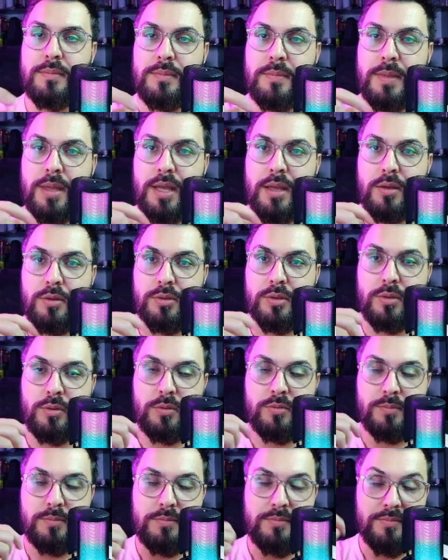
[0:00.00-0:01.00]
I don't know,
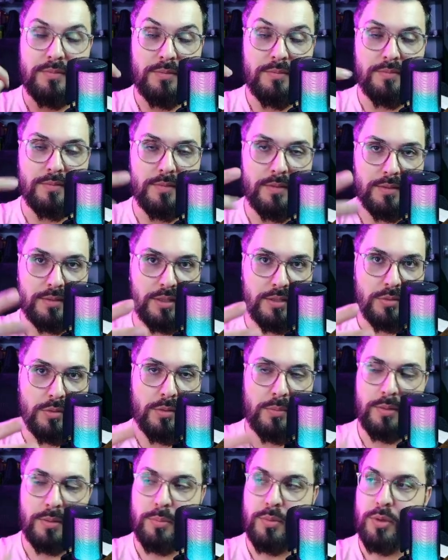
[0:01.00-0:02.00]
it would
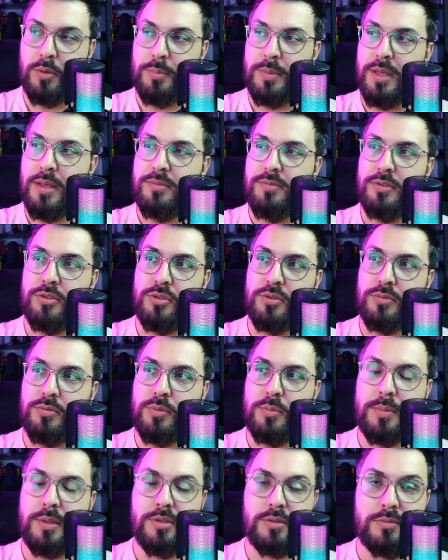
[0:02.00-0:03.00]
be more beneficial for
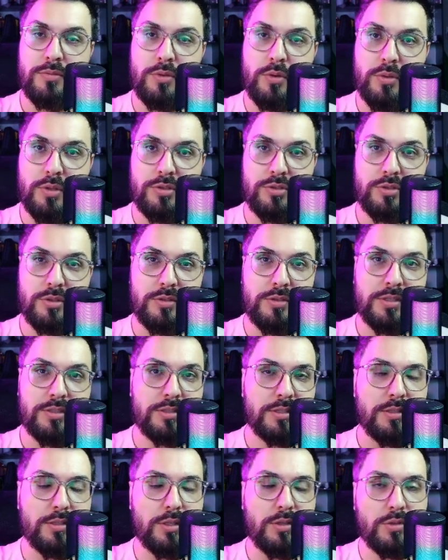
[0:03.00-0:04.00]
me to focus on this
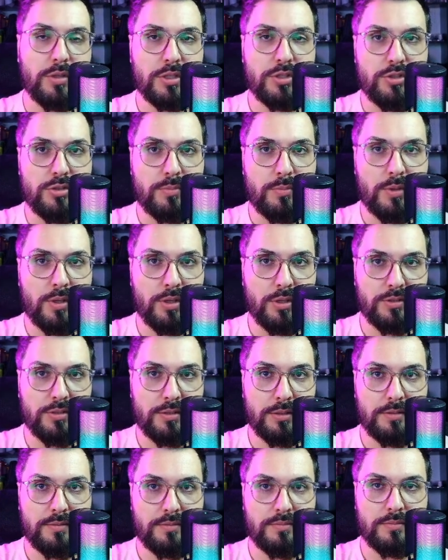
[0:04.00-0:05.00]
integration part,
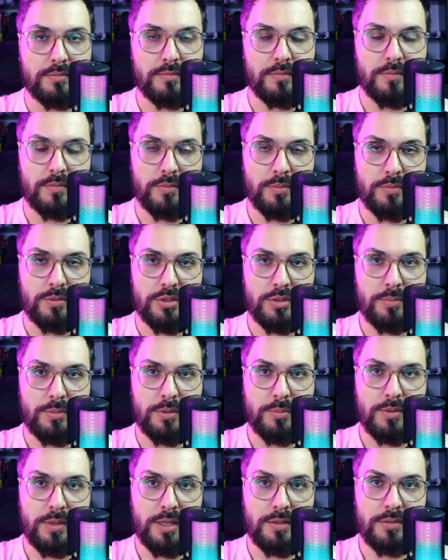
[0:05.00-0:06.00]
which
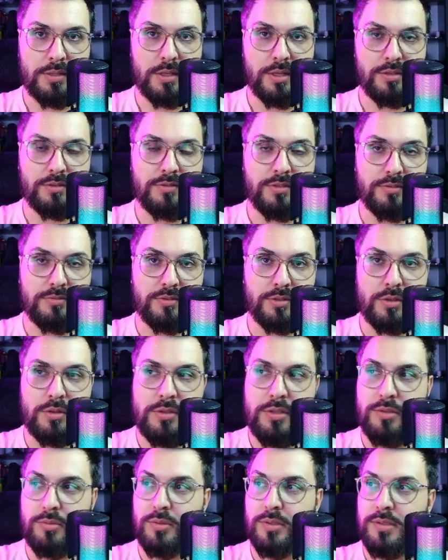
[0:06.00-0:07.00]
people have a lot of
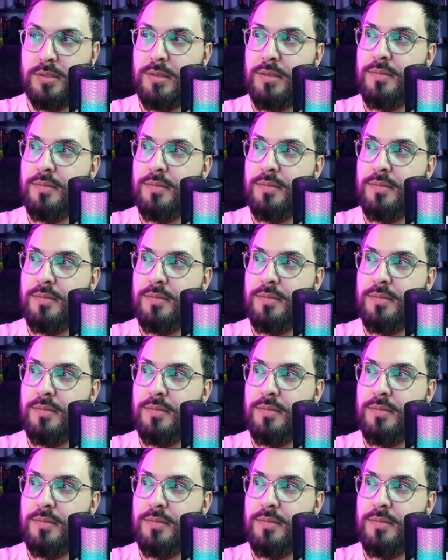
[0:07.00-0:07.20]
difficulty with.